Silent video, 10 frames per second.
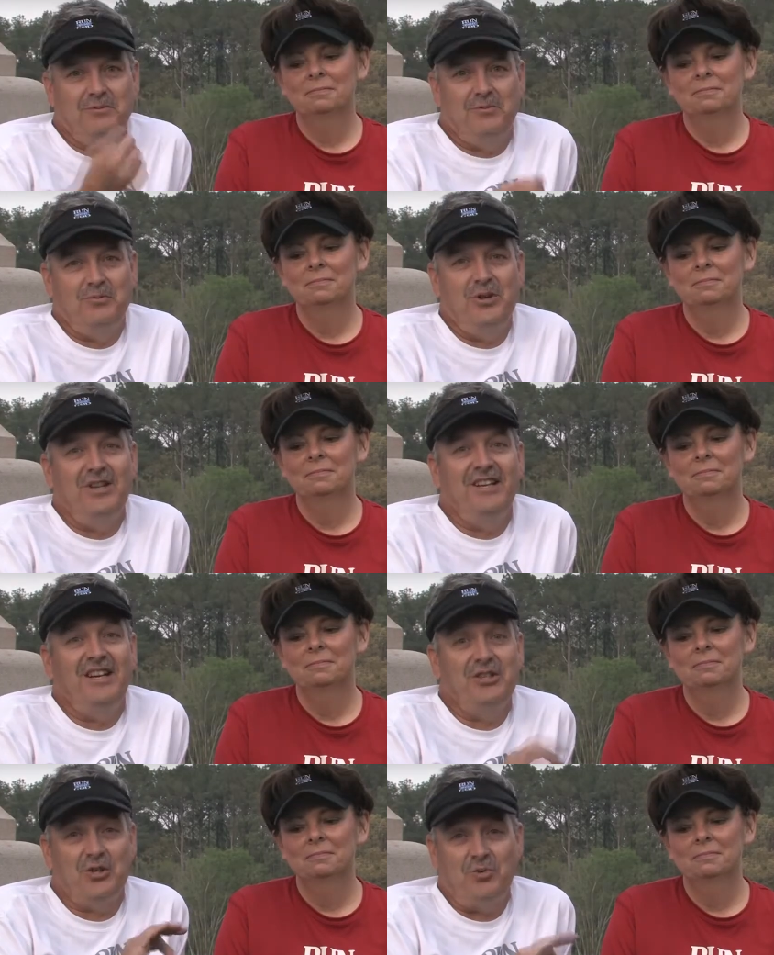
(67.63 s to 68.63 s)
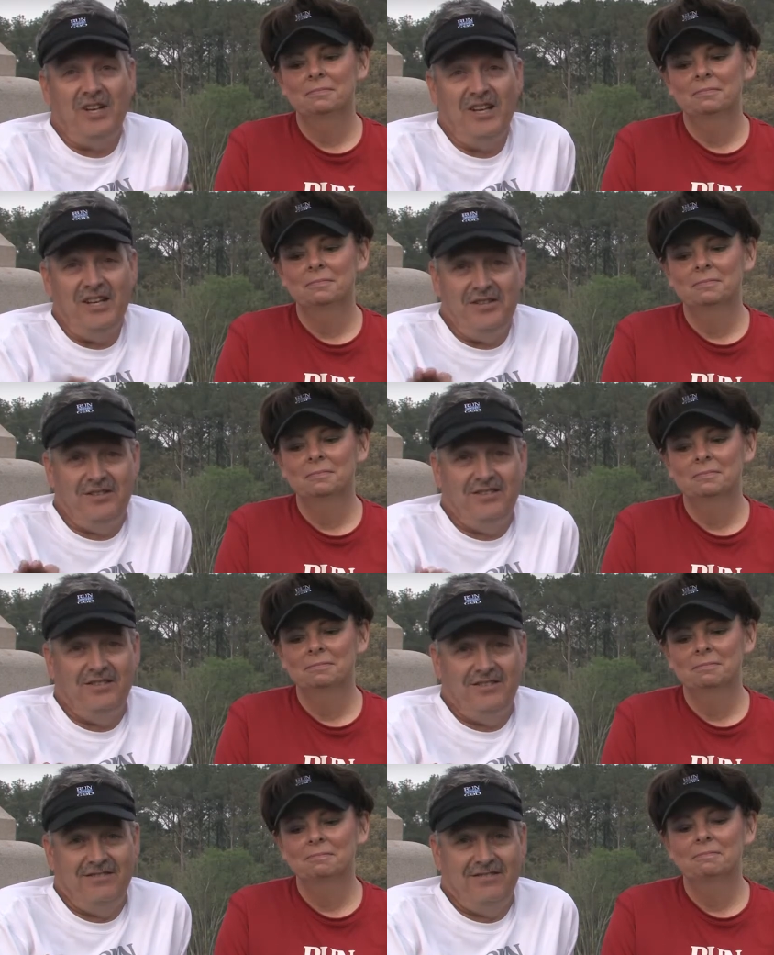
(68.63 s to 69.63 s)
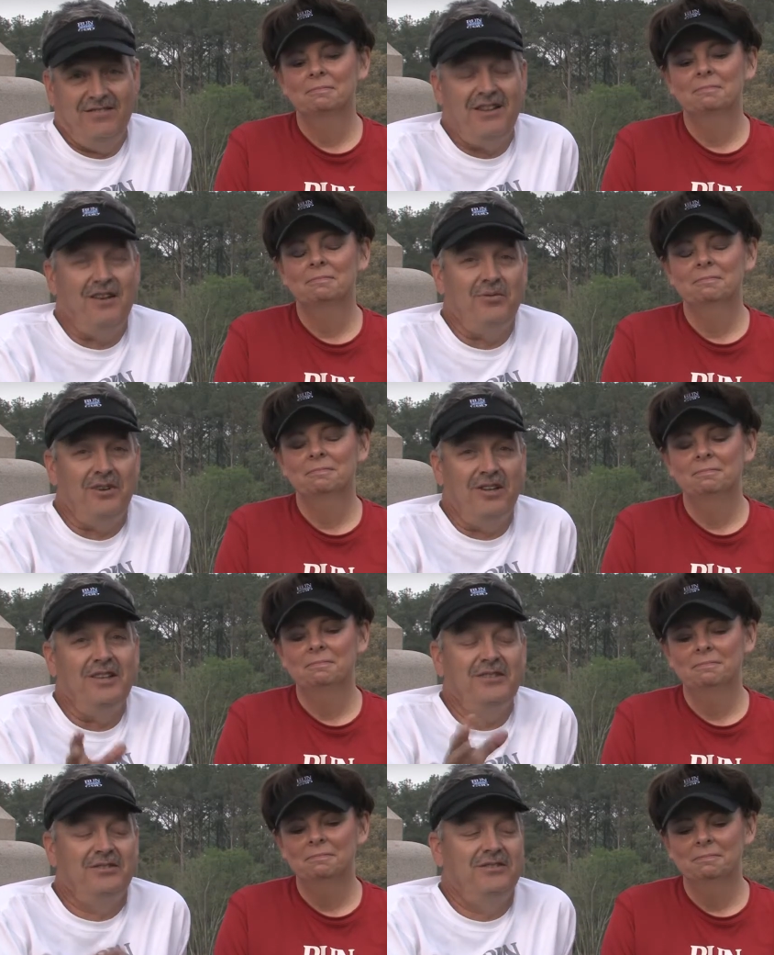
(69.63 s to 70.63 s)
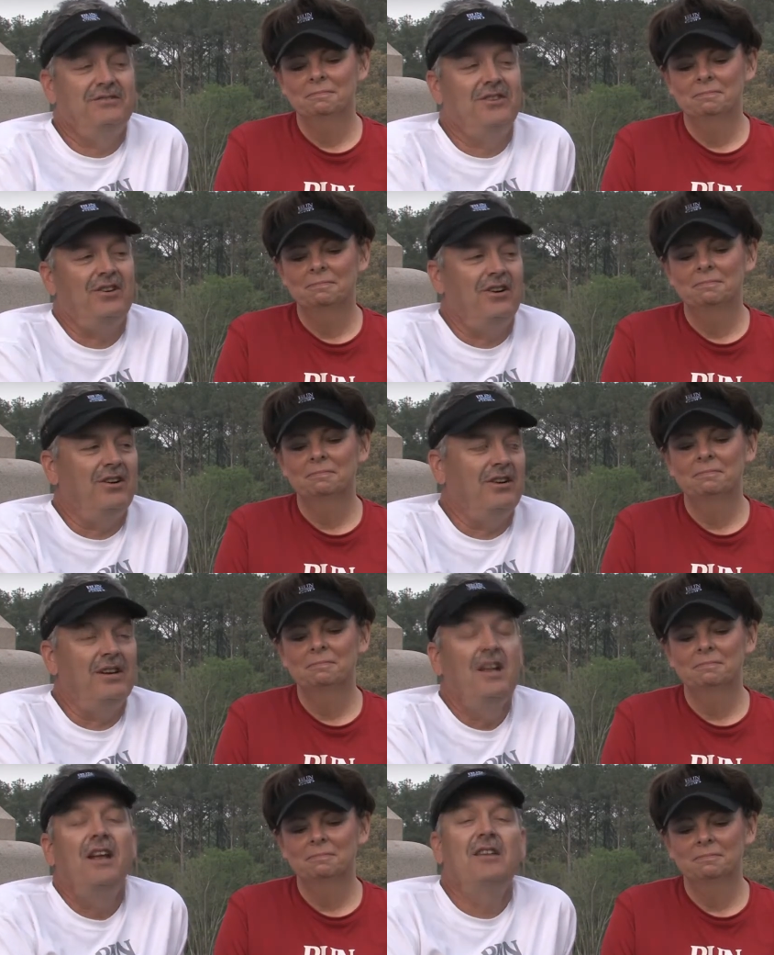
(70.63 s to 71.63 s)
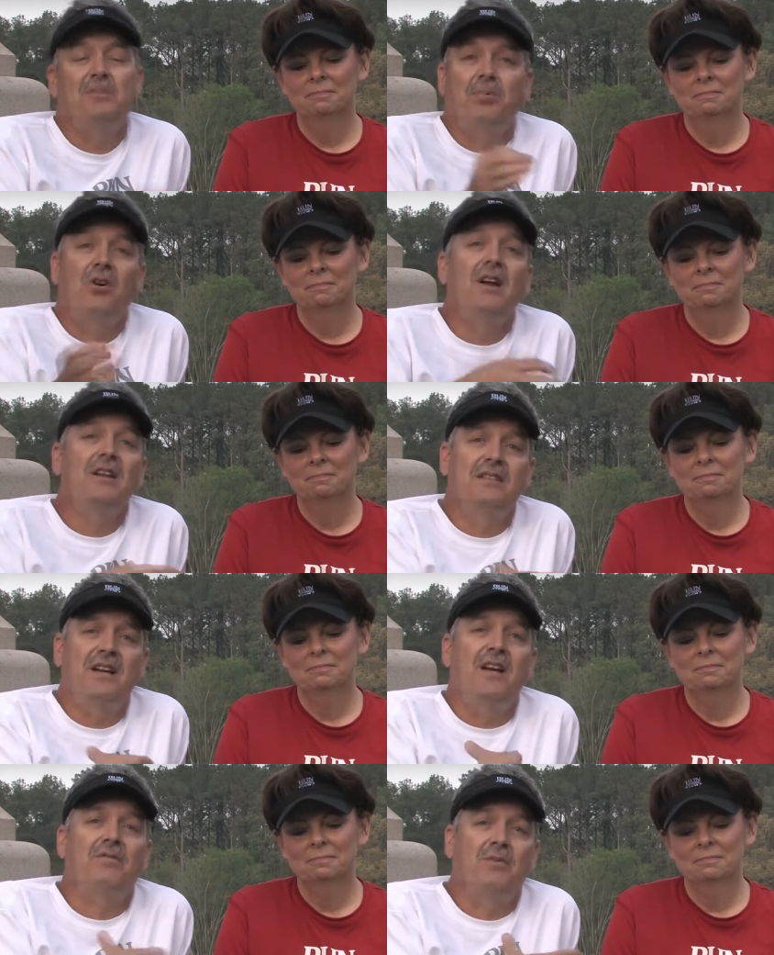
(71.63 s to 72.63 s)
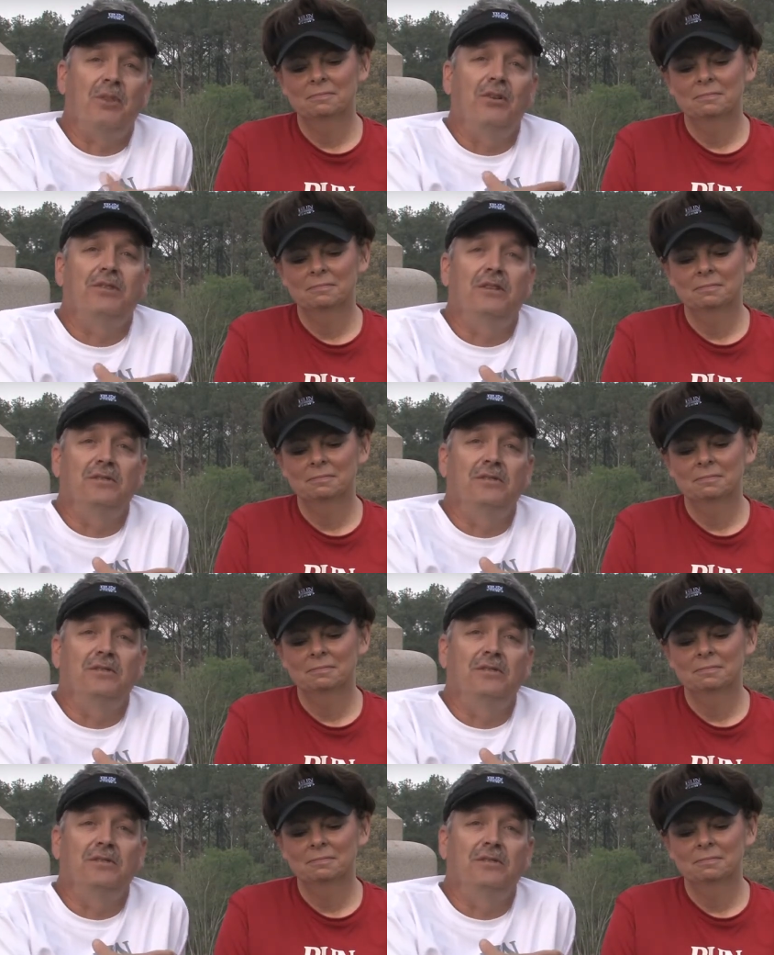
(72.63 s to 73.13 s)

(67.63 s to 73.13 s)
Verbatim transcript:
Speaker 1: running is a release, a release for her. It's a praying time for both of